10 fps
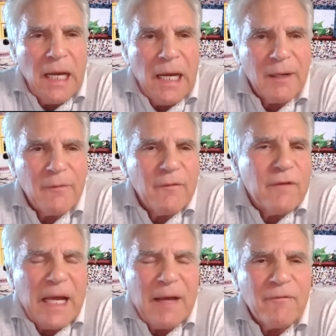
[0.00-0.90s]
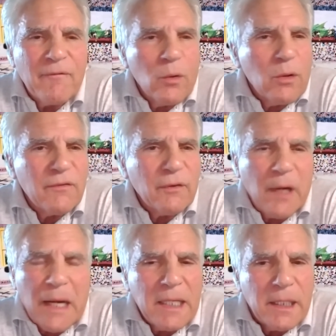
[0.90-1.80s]
how to have vocal
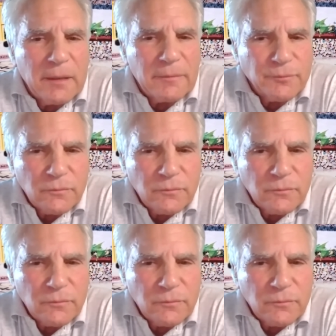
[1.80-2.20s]
variety